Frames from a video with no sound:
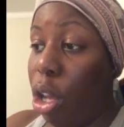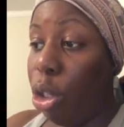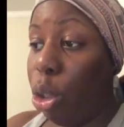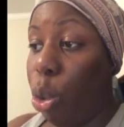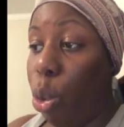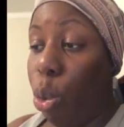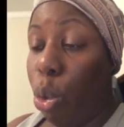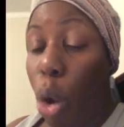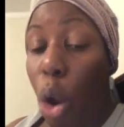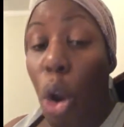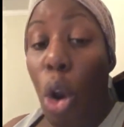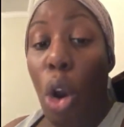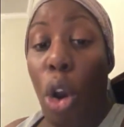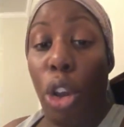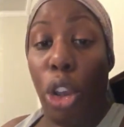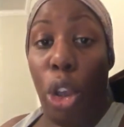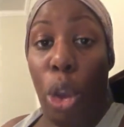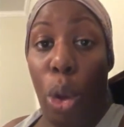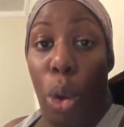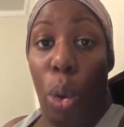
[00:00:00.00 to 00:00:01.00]
to call
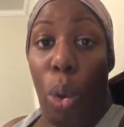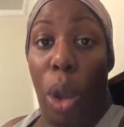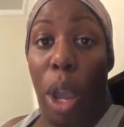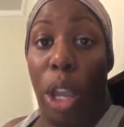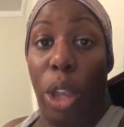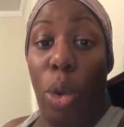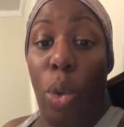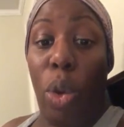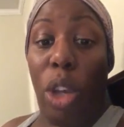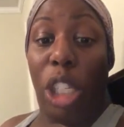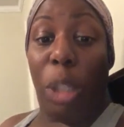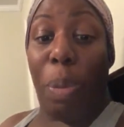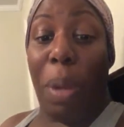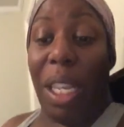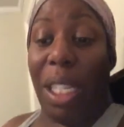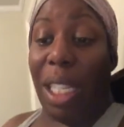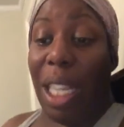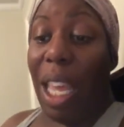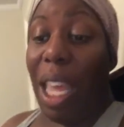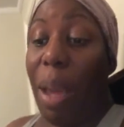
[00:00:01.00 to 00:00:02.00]
you and you can
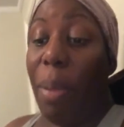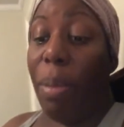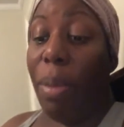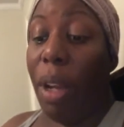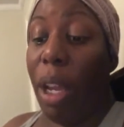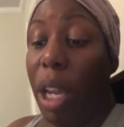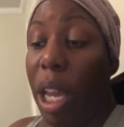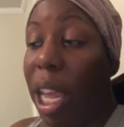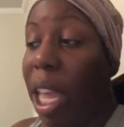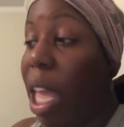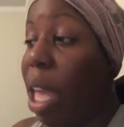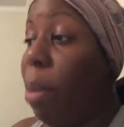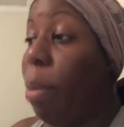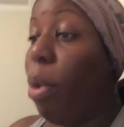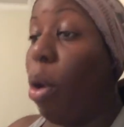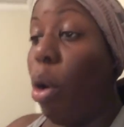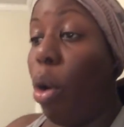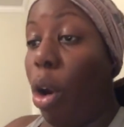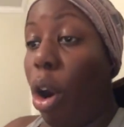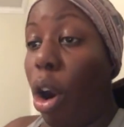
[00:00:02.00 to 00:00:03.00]
speak to him
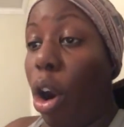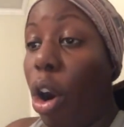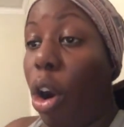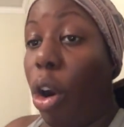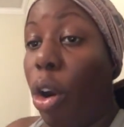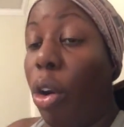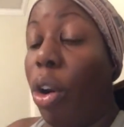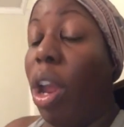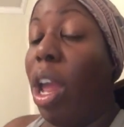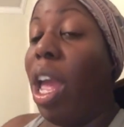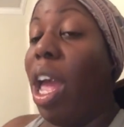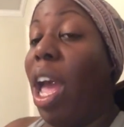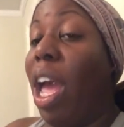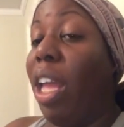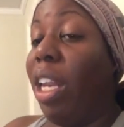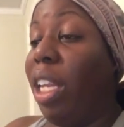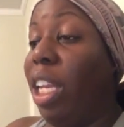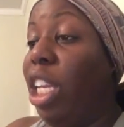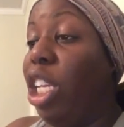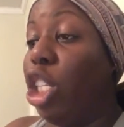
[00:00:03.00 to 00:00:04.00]
or her
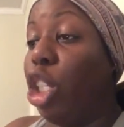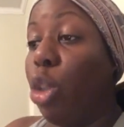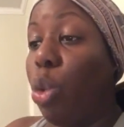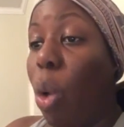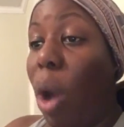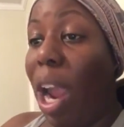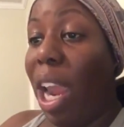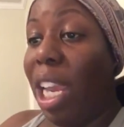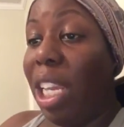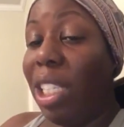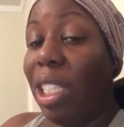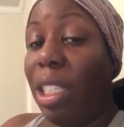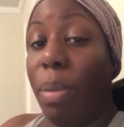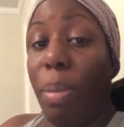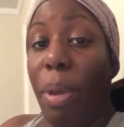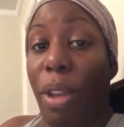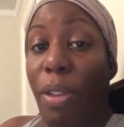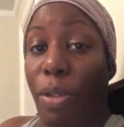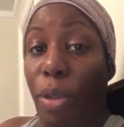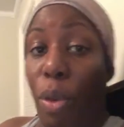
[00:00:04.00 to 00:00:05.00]
at least twice
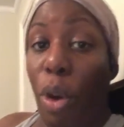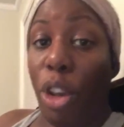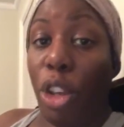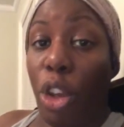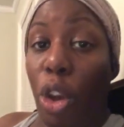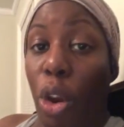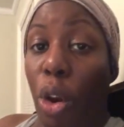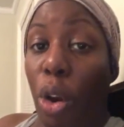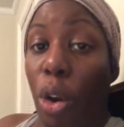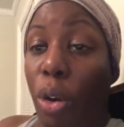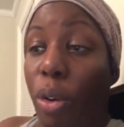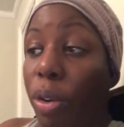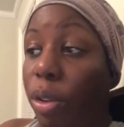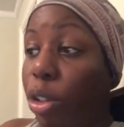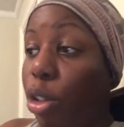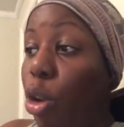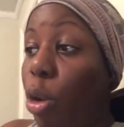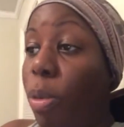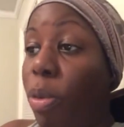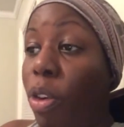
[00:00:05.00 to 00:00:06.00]
before your
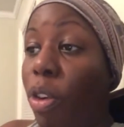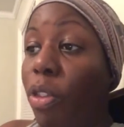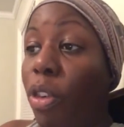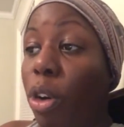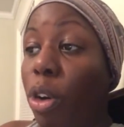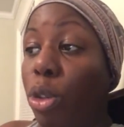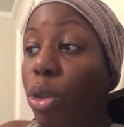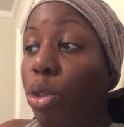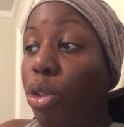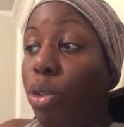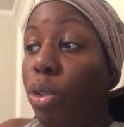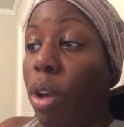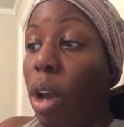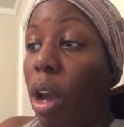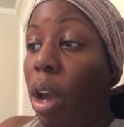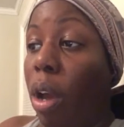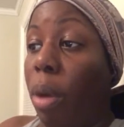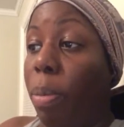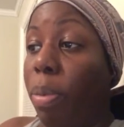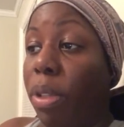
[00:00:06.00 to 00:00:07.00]
tubal reversal
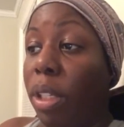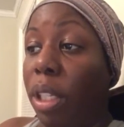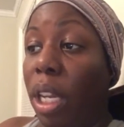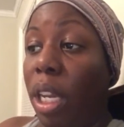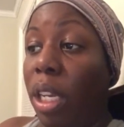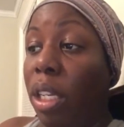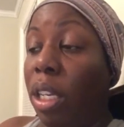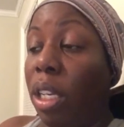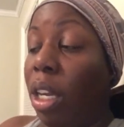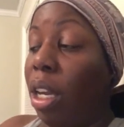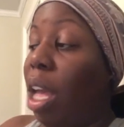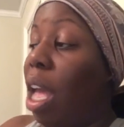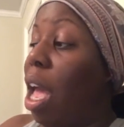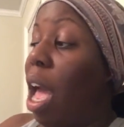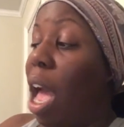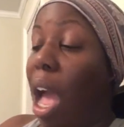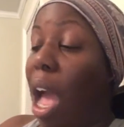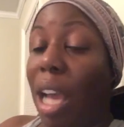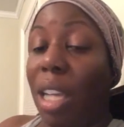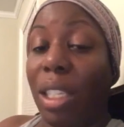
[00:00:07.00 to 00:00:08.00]
procedure,
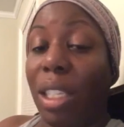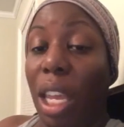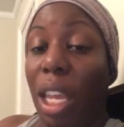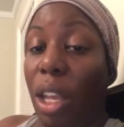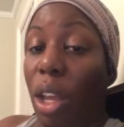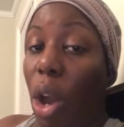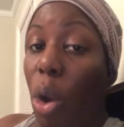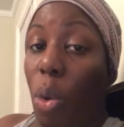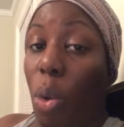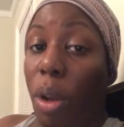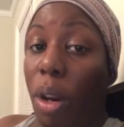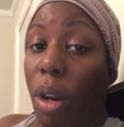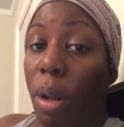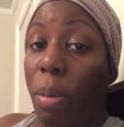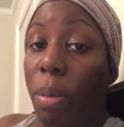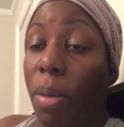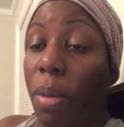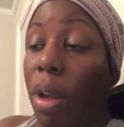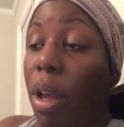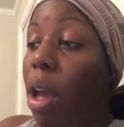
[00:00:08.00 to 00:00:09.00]
I say go with
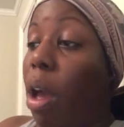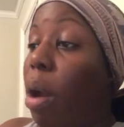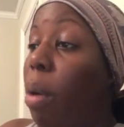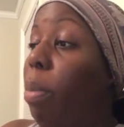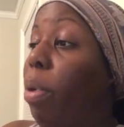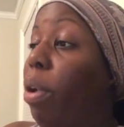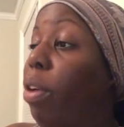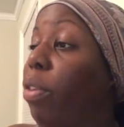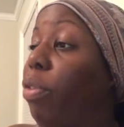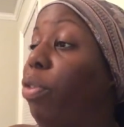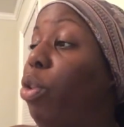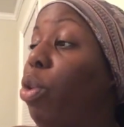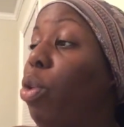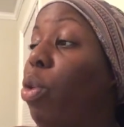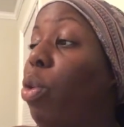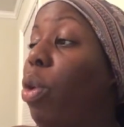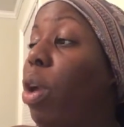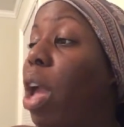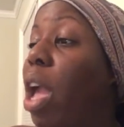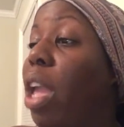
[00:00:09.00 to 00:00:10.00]
them. But if
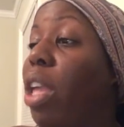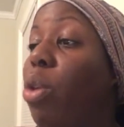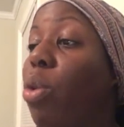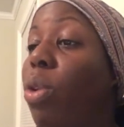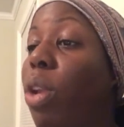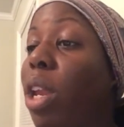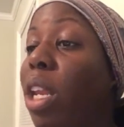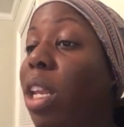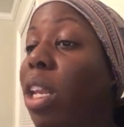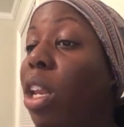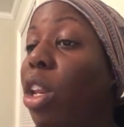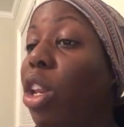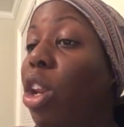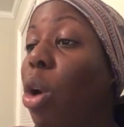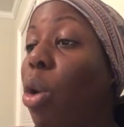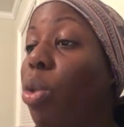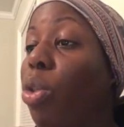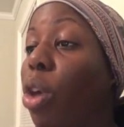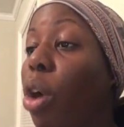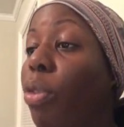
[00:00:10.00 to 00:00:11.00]
you need to
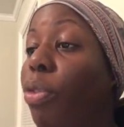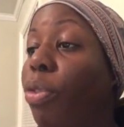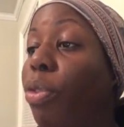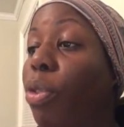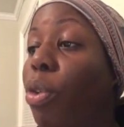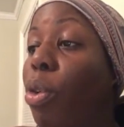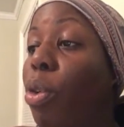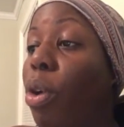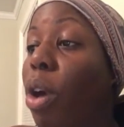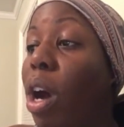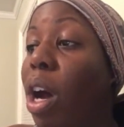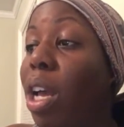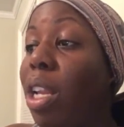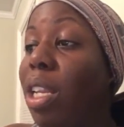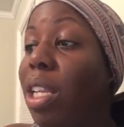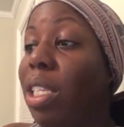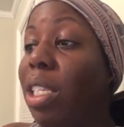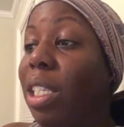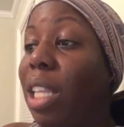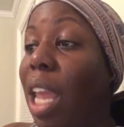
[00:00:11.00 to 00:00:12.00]
know the full
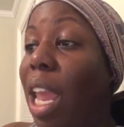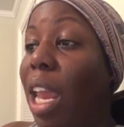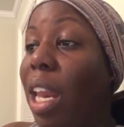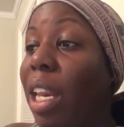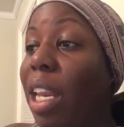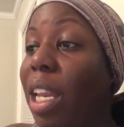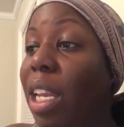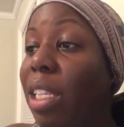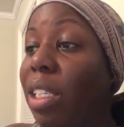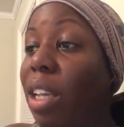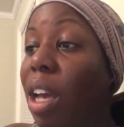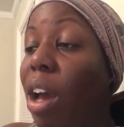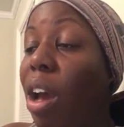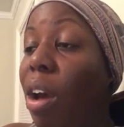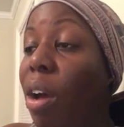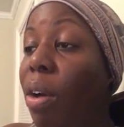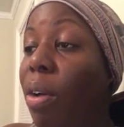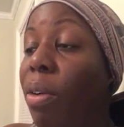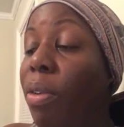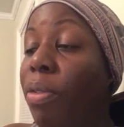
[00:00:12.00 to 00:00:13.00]
understandings
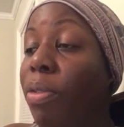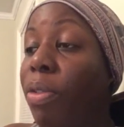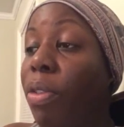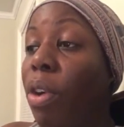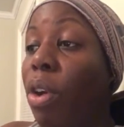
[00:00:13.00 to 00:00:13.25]
of